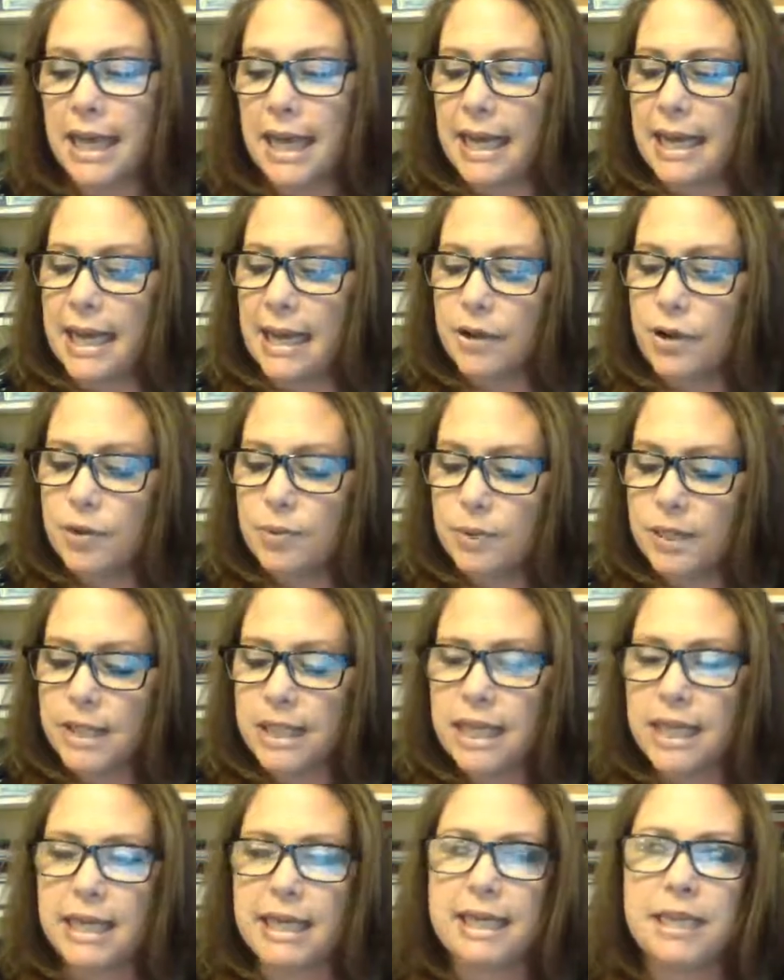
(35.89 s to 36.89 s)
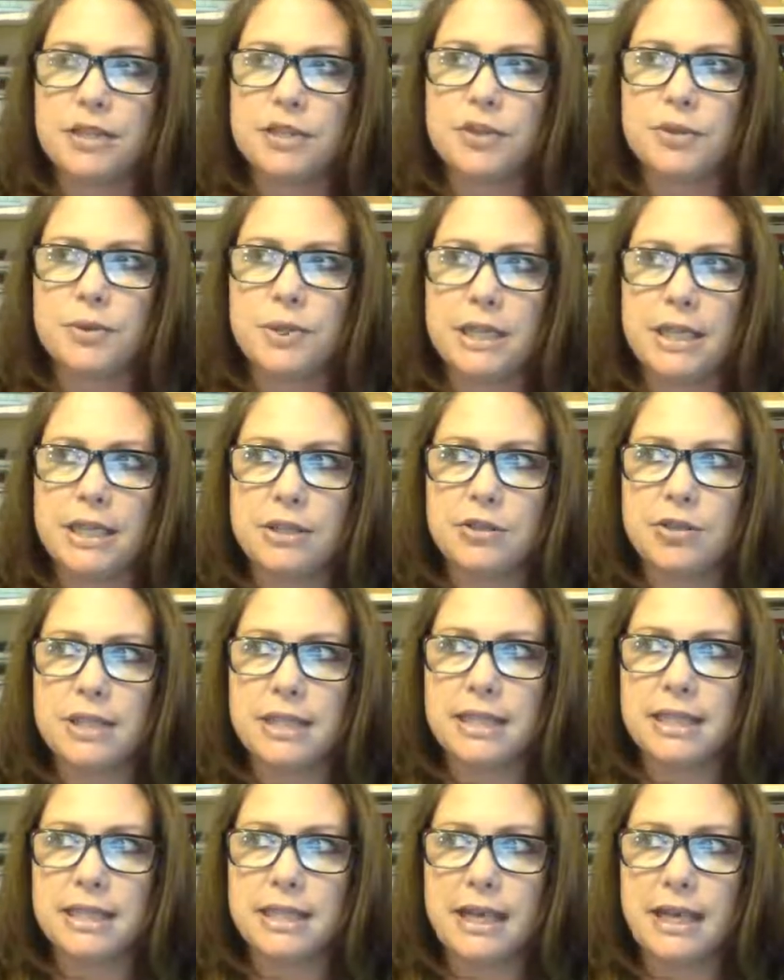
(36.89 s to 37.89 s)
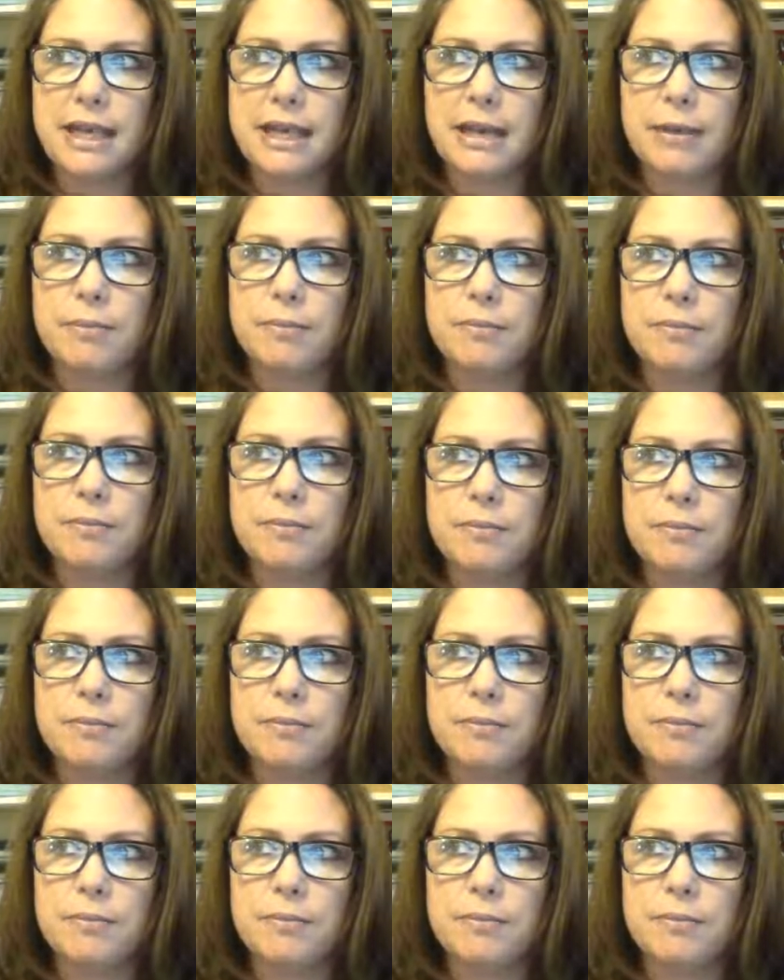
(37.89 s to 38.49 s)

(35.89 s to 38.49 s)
And now you're really getting into an interesting time